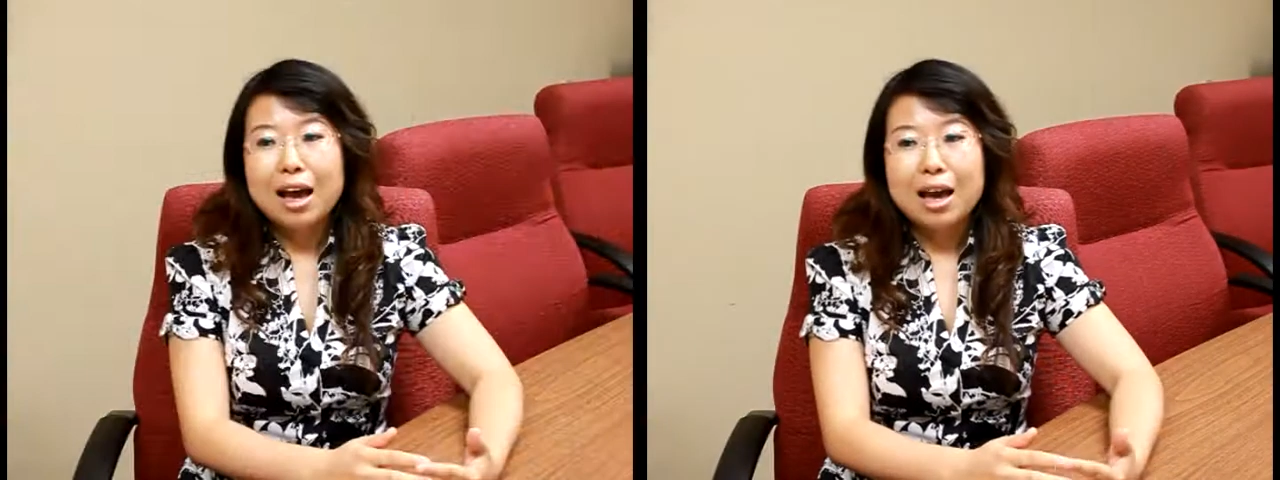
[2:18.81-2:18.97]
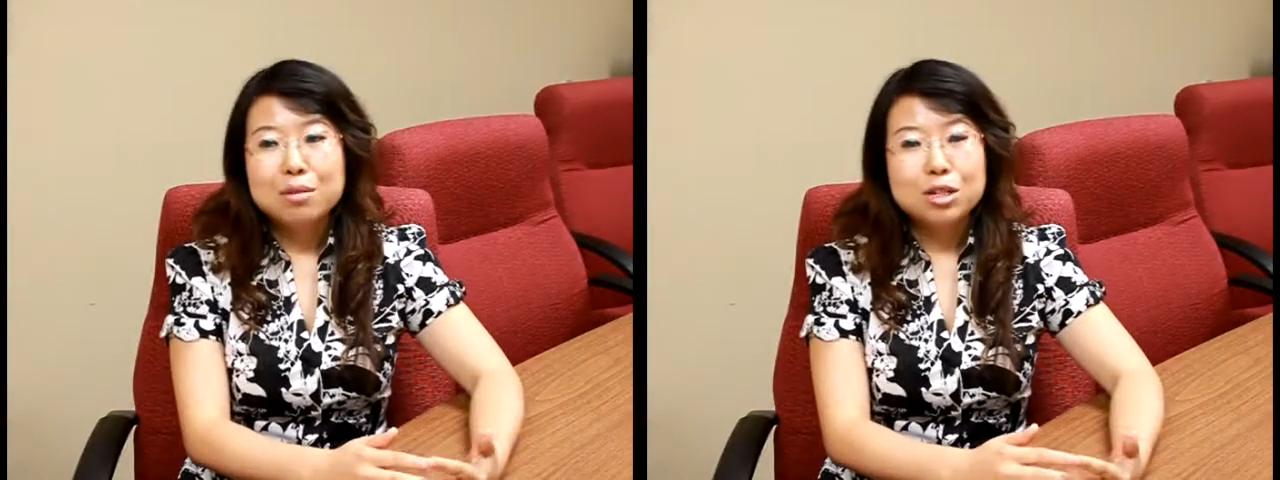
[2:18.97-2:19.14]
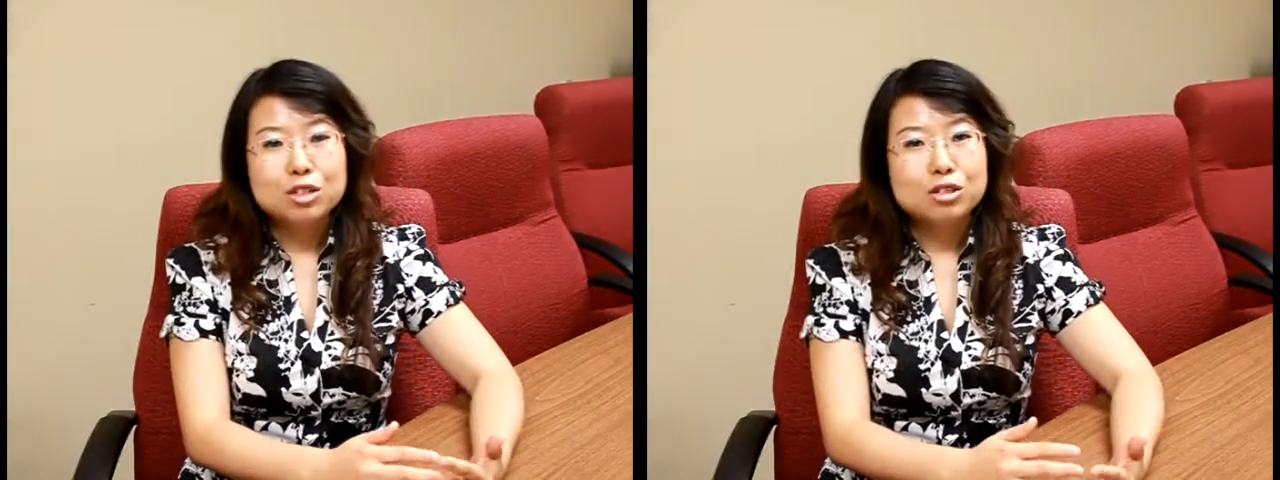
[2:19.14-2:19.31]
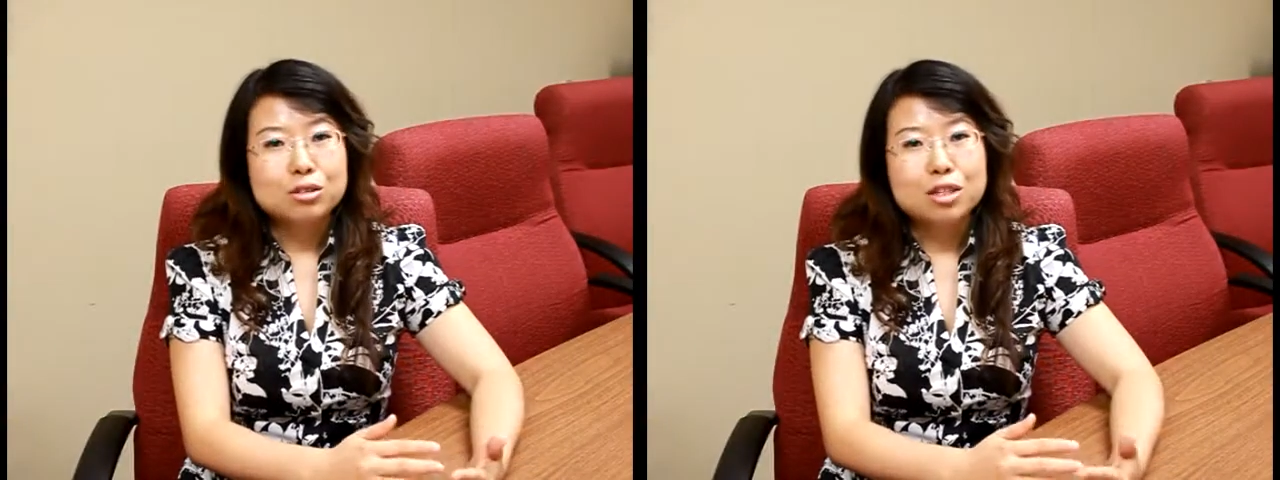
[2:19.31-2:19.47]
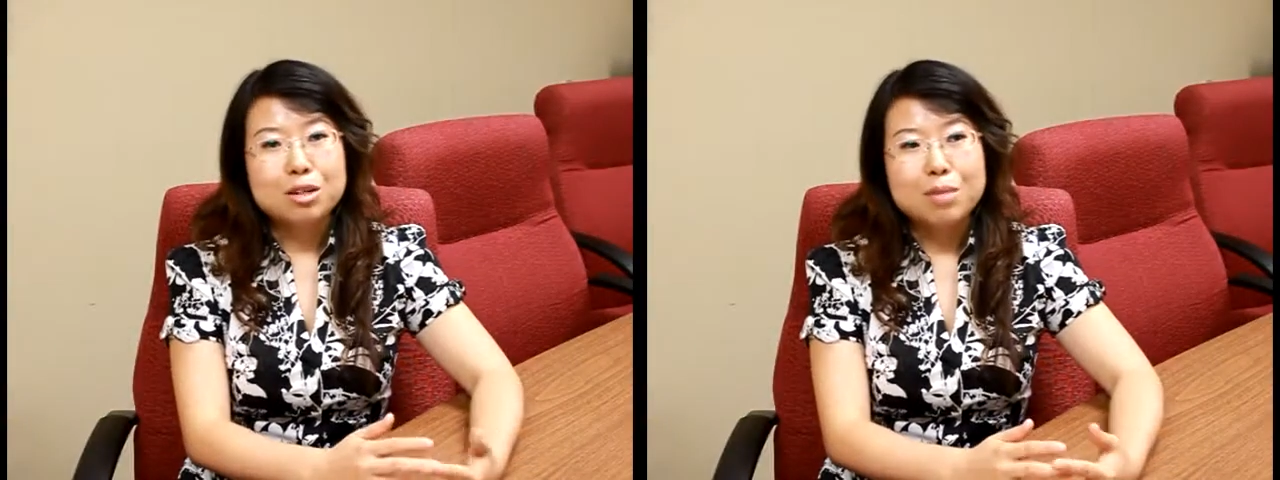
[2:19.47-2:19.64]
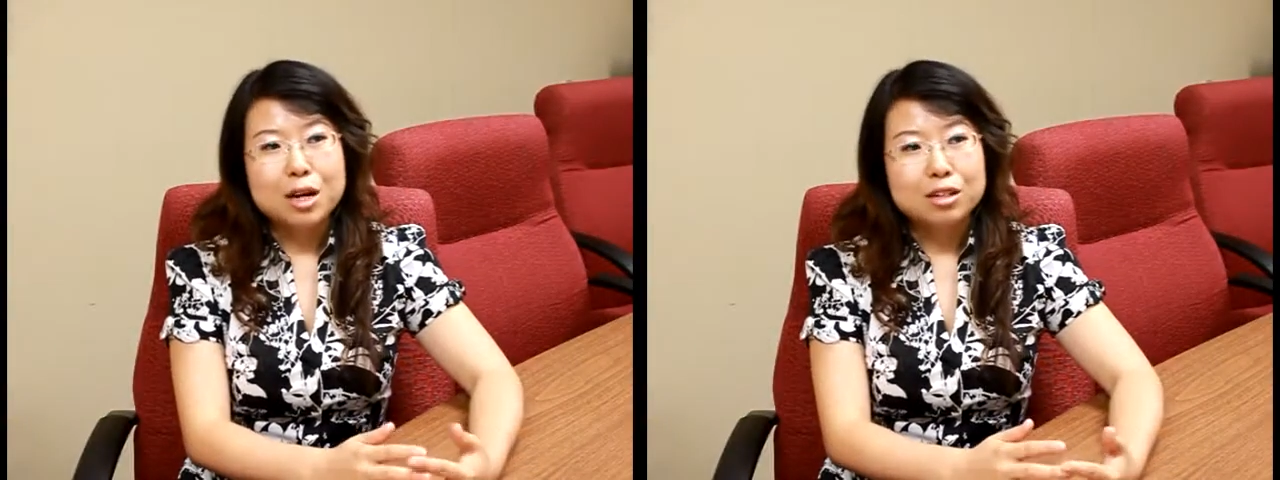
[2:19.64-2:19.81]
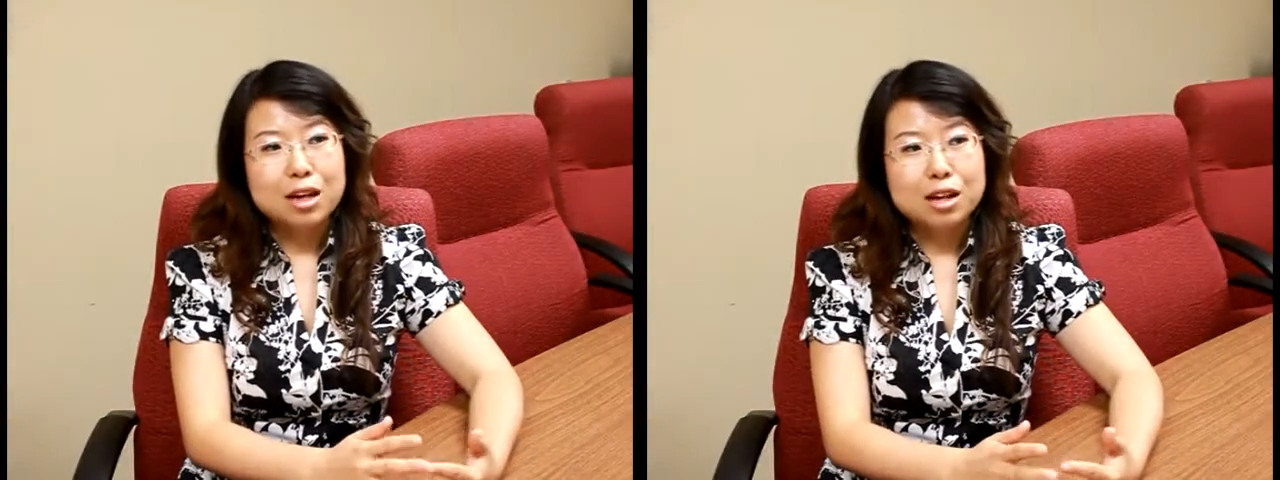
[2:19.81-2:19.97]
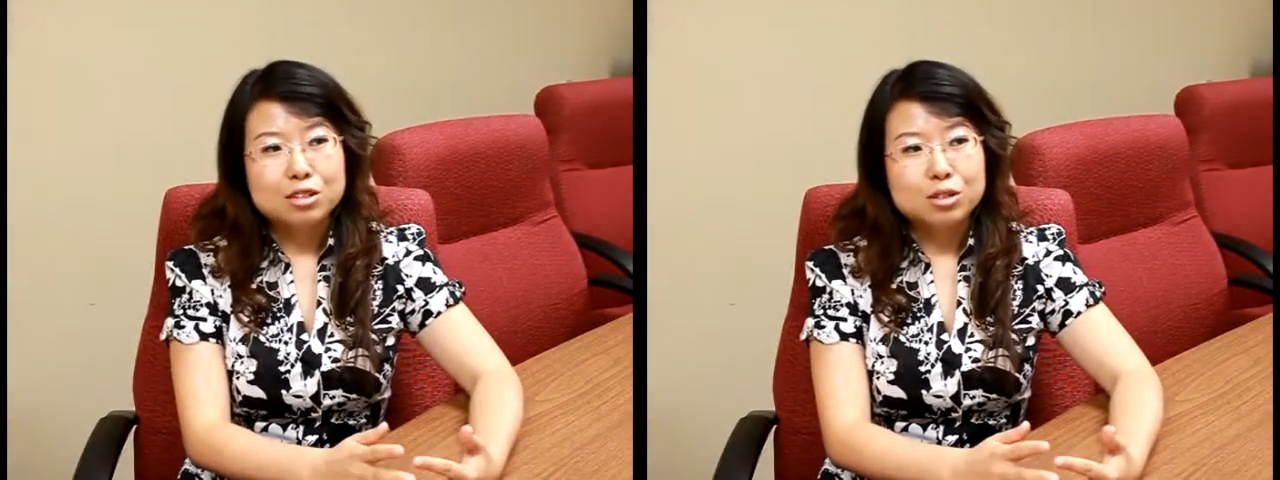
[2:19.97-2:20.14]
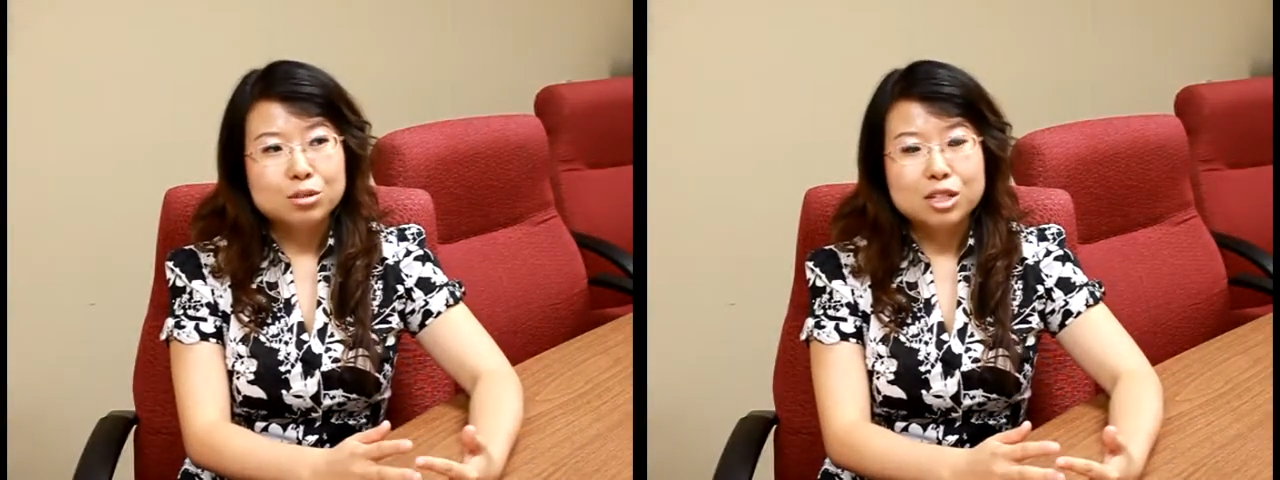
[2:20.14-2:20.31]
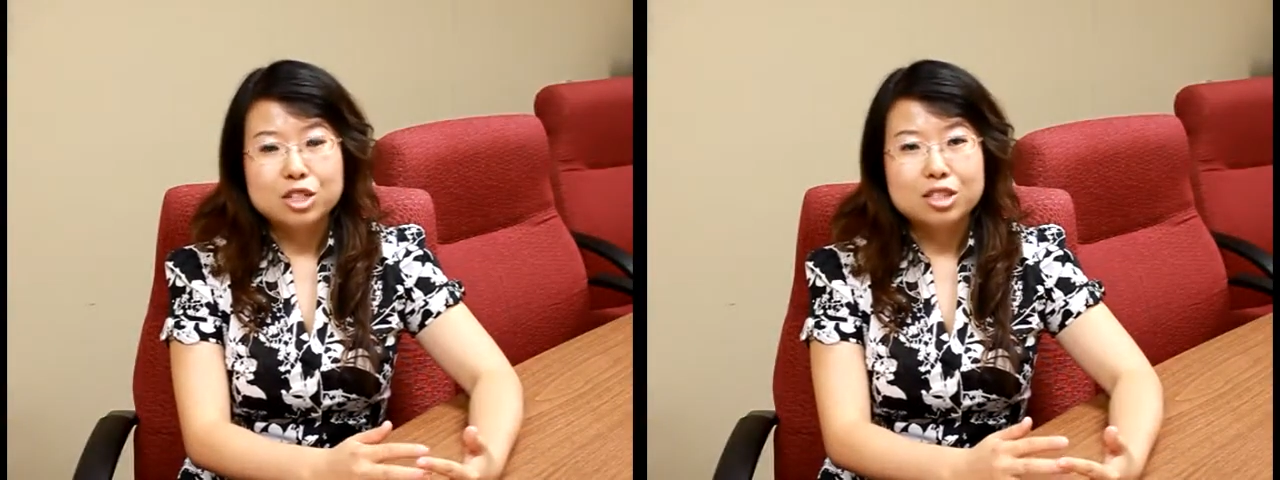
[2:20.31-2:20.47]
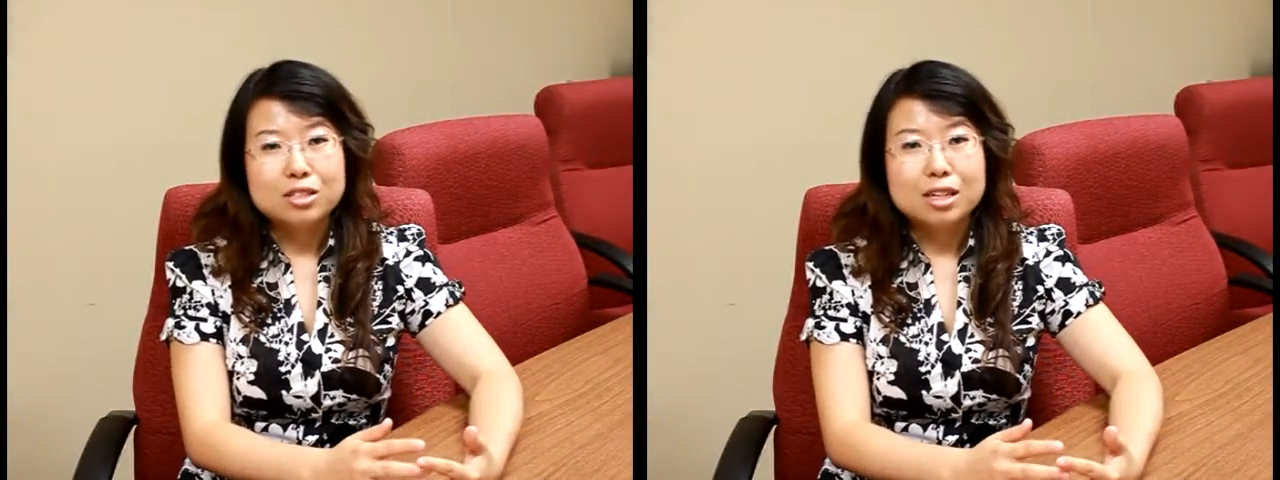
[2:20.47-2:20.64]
I went to the American Heart Association